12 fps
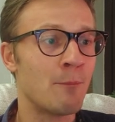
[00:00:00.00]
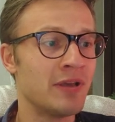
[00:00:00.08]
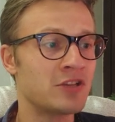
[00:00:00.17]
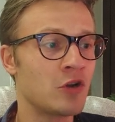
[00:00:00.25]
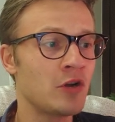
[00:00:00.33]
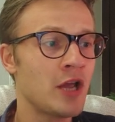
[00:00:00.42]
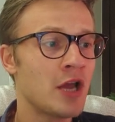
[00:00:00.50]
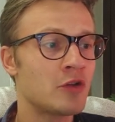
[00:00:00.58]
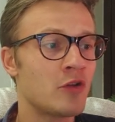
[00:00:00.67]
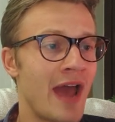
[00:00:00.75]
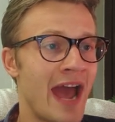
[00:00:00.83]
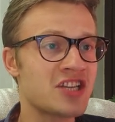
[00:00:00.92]
Bitcoin
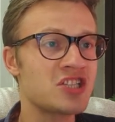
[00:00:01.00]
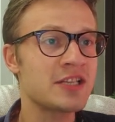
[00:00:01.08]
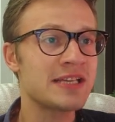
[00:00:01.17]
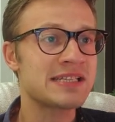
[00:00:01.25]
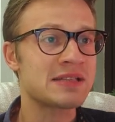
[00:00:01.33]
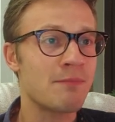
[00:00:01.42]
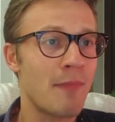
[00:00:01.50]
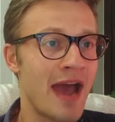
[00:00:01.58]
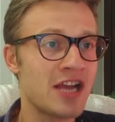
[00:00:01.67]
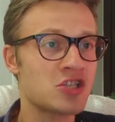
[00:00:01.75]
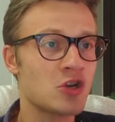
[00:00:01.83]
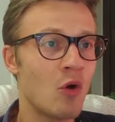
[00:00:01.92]
to actually
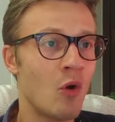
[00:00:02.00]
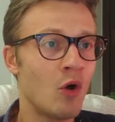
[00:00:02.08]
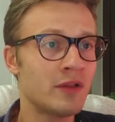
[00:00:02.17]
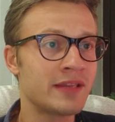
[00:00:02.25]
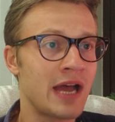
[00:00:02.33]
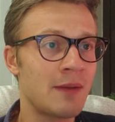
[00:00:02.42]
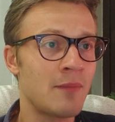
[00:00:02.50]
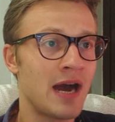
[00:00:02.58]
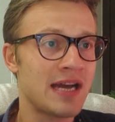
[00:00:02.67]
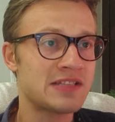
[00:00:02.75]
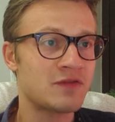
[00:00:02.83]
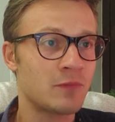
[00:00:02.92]
smash all-time
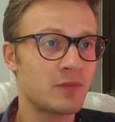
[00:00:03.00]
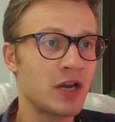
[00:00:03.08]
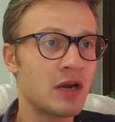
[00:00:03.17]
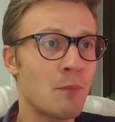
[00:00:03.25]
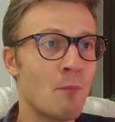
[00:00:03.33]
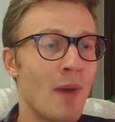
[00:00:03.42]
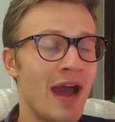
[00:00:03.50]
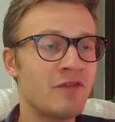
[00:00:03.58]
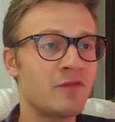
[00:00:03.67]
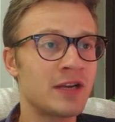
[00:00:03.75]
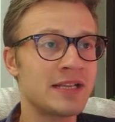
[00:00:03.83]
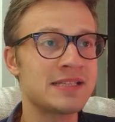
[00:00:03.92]
highs from there. My
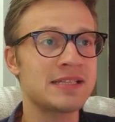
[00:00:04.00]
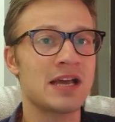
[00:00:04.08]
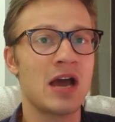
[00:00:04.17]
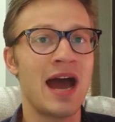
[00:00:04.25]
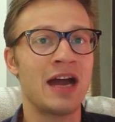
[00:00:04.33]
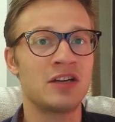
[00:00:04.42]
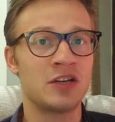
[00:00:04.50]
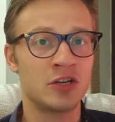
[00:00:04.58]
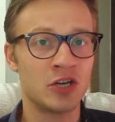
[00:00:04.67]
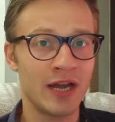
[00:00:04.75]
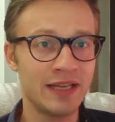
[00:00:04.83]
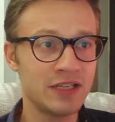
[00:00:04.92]
friends are
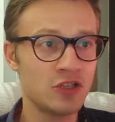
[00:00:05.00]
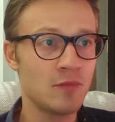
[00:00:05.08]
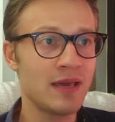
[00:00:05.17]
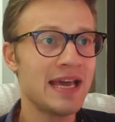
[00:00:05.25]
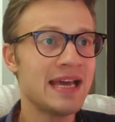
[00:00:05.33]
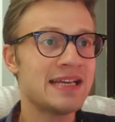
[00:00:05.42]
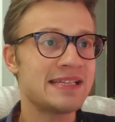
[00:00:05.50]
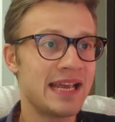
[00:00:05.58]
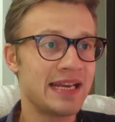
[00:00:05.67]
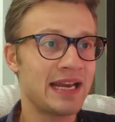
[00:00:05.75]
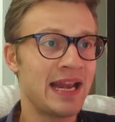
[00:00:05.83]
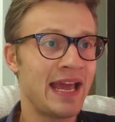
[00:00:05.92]
writing to me
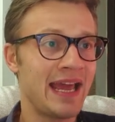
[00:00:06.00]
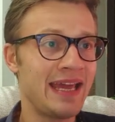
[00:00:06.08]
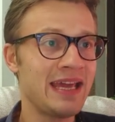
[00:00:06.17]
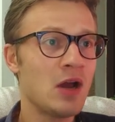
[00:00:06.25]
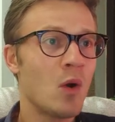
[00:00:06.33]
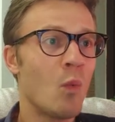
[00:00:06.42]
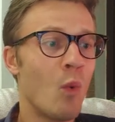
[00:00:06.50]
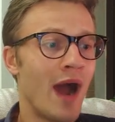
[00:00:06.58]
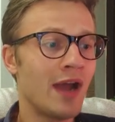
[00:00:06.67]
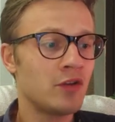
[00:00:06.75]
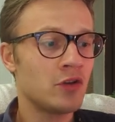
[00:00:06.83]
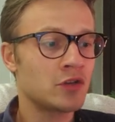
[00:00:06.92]
saying that, hey,
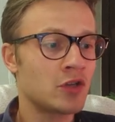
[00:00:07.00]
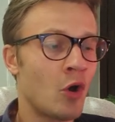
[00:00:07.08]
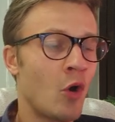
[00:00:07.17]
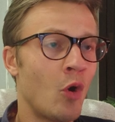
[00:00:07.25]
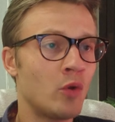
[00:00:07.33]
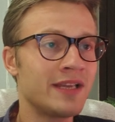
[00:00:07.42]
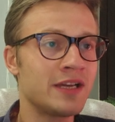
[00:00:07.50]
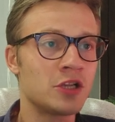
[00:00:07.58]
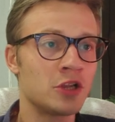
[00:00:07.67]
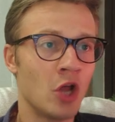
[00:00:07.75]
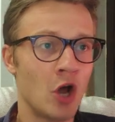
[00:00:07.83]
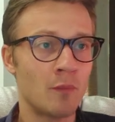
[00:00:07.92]
why not holding
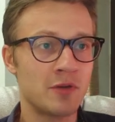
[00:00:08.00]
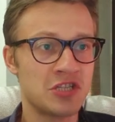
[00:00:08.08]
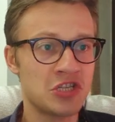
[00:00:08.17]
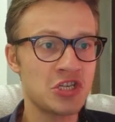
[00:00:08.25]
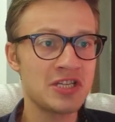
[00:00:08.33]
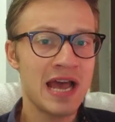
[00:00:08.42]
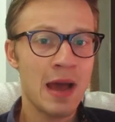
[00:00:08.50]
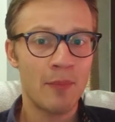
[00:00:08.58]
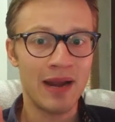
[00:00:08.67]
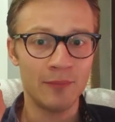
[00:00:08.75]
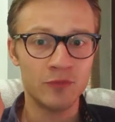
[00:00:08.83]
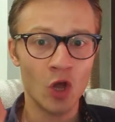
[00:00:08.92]
long positions?
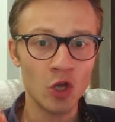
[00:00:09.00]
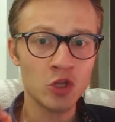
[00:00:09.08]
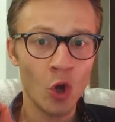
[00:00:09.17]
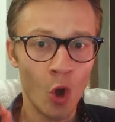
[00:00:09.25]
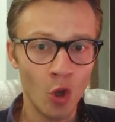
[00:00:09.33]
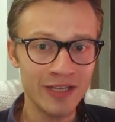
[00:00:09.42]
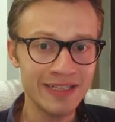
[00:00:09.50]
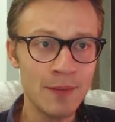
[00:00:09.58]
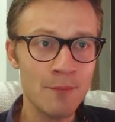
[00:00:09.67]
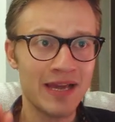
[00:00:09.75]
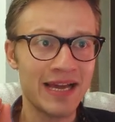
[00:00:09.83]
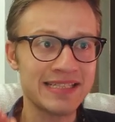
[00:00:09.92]
But I'm not holding
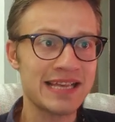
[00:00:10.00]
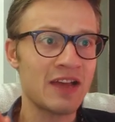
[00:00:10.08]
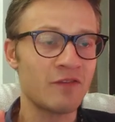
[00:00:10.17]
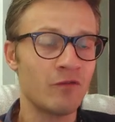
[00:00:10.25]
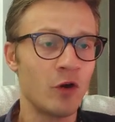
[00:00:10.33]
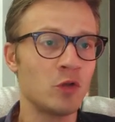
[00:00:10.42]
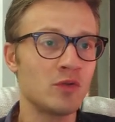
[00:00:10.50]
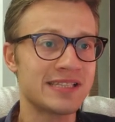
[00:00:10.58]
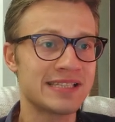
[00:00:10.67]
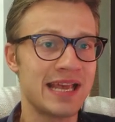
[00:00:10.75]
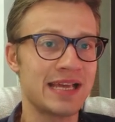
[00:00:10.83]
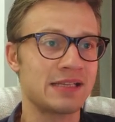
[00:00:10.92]
them because I follow
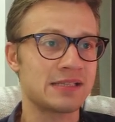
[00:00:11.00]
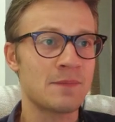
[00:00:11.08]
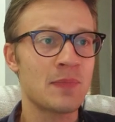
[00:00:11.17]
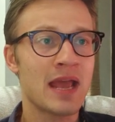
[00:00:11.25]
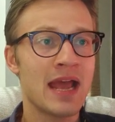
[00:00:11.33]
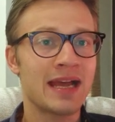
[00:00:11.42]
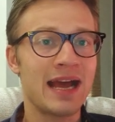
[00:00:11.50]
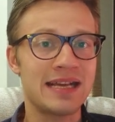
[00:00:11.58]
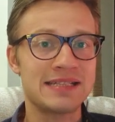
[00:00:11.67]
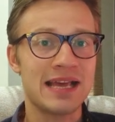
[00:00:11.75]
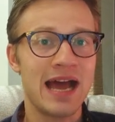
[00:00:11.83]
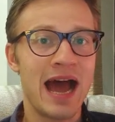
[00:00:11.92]
cycles.
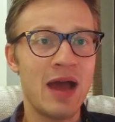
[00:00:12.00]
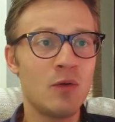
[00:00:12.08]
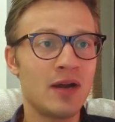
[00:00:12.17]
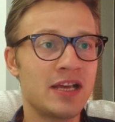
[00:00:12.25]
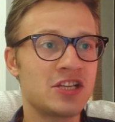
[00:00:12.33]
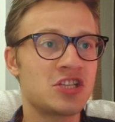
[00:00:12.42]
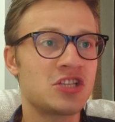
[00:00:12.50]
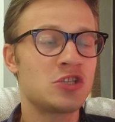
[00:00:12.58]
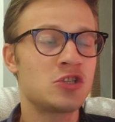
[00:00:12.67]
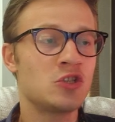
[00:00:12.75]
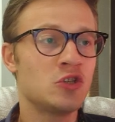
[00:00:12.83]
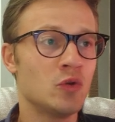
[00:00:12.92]
Guys, I want
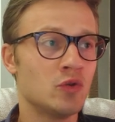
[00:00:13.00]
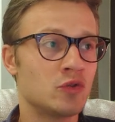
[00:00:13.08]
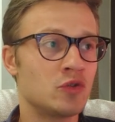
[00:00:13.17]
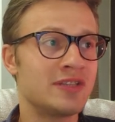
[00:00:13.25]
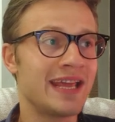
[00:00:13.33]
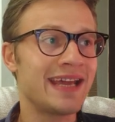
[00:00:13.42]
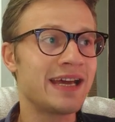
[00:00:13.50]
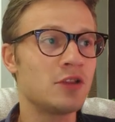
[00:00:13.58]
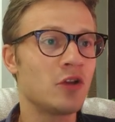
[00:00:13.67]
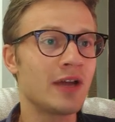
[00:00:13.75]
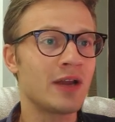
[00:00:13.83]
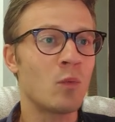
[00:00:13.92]
you to take a
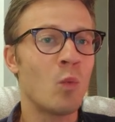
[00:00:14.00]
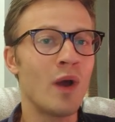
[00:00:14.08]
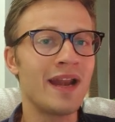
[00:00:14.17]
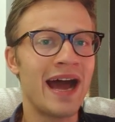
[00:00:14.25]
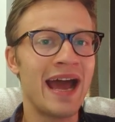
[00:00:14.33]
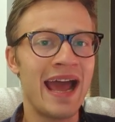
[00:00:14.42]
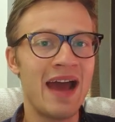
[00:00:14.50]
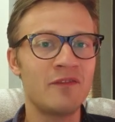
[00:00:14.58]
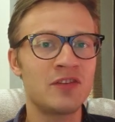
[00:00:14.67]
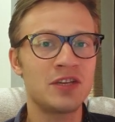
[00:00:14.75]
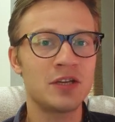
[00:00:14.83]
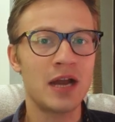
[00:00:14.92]
look at what I
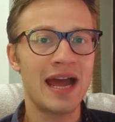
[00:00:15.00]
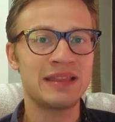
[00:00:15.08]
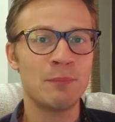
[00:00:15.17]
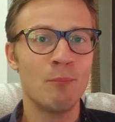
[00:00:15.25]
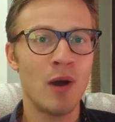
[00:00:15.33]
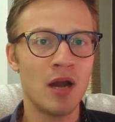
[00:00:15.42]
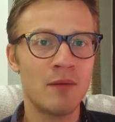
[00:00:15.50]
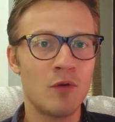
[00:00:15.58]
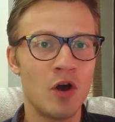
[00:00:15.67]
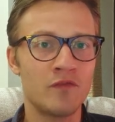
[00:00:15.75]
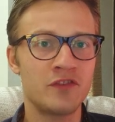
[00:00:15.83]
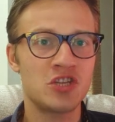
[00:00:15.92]
have here at the bottom
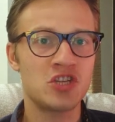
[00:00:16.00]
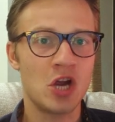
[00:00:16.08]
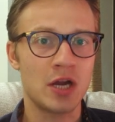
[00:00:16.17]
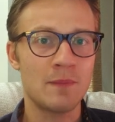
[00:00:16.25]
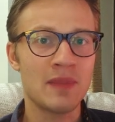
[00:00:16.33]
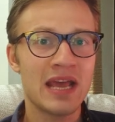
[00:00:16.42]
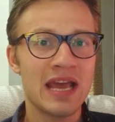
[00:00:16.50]
of the chart.